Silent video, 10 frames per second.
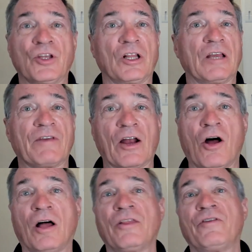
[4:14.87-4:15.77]
You leave that
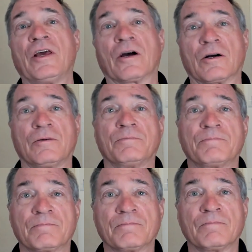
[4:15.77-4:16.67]
all in the vehicle.
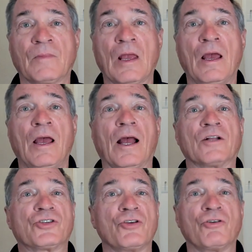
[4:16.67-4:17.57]

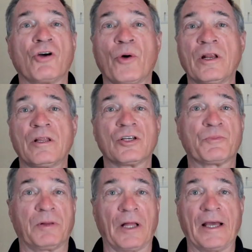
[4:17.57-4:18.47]
And so you go into this
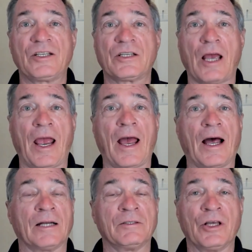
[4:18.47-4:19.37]
place
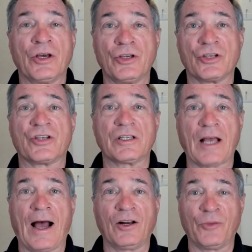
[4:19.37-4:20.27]
and you sit
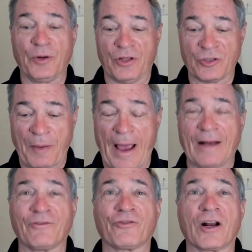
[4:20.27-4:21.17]
down, you put this
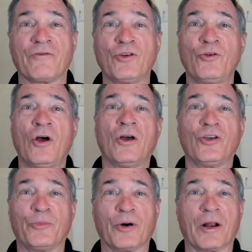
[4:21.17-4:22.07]
pad in front of you,
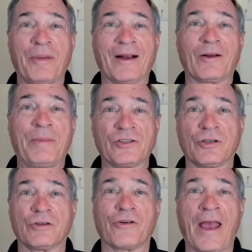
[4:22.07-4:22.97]
you put a pen or
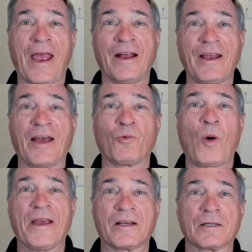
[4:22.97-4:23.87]
pencil in your hand and
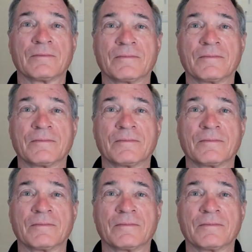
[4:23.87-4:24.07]
wait.